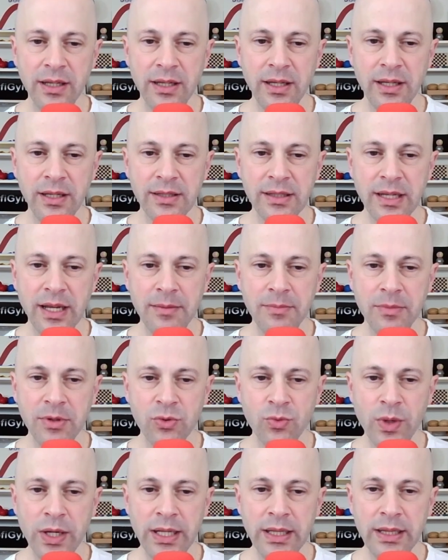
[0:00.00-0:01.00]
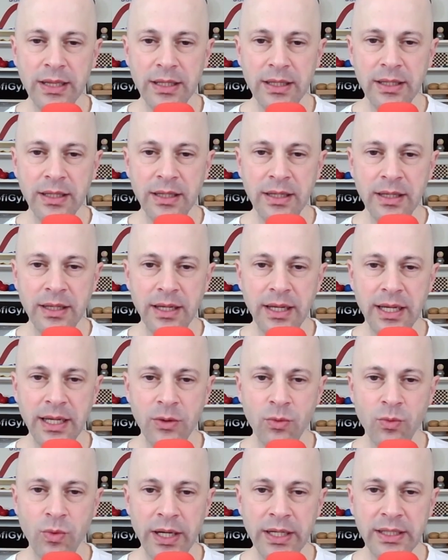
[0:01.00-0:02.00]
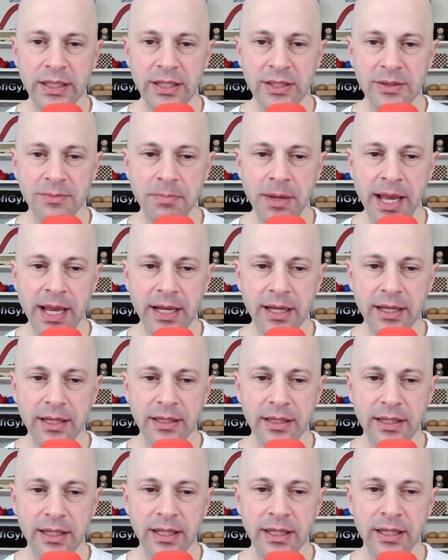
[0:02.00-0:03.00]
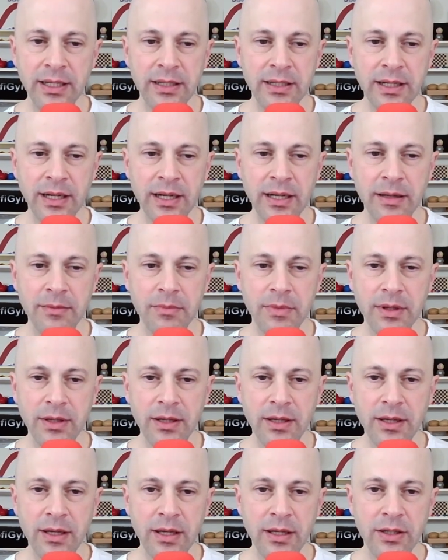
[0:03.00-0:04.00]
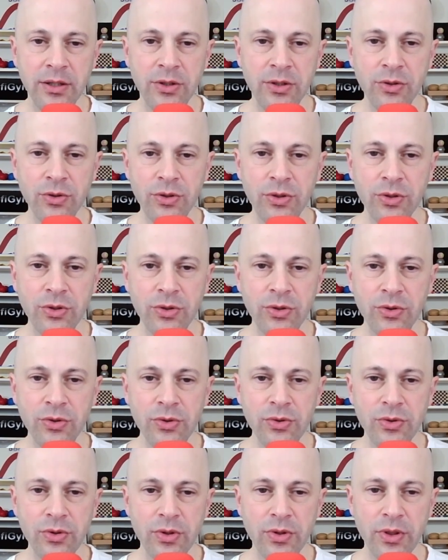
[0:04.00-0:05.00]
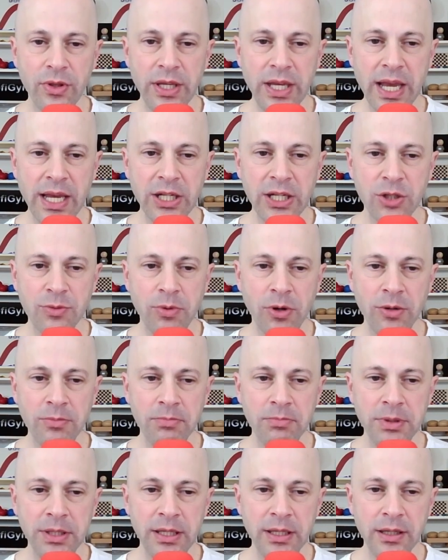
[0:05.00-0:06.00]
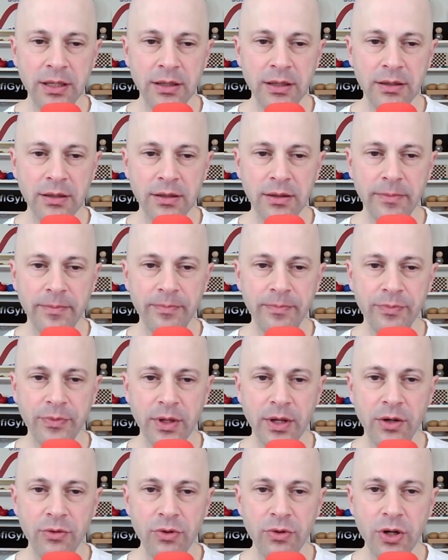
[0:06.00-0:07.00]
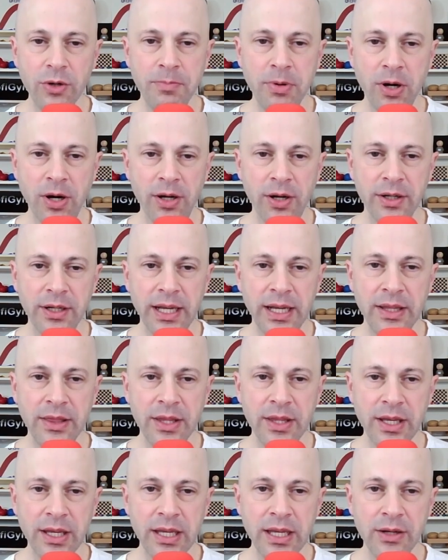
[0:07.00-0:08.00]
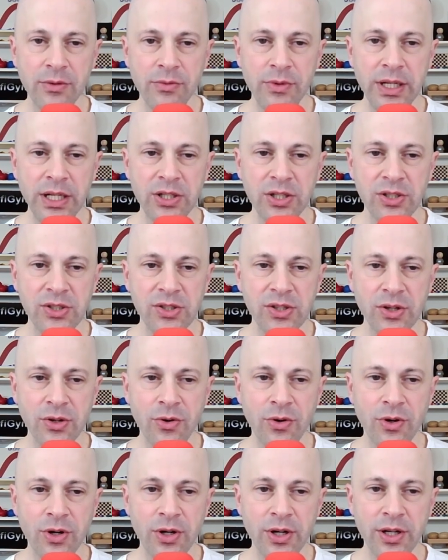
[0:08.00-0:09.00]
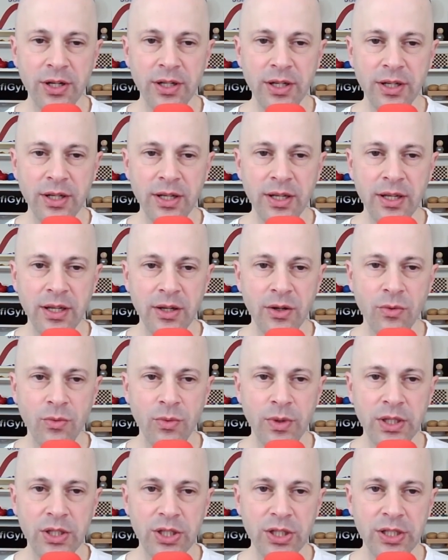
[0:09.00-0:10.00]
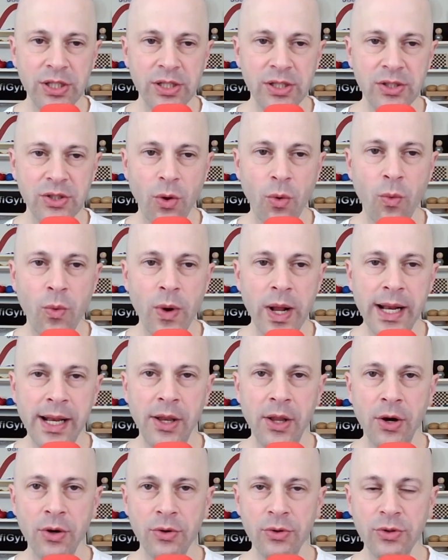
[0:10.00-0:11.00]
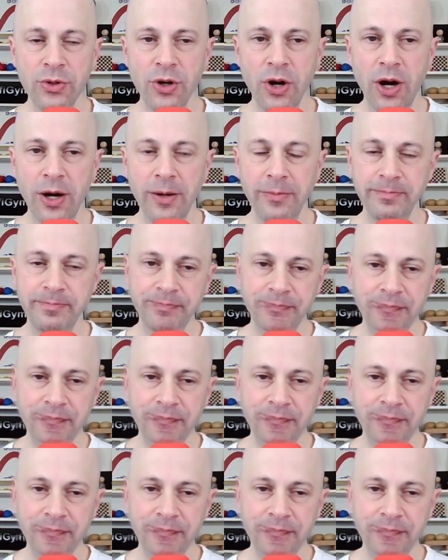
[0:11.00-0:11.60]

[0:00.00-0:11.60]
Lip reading: his time as well, and white is back in time due to the h-pawn being a rook pawn, and the king reaches the corner, which is a well-known draw.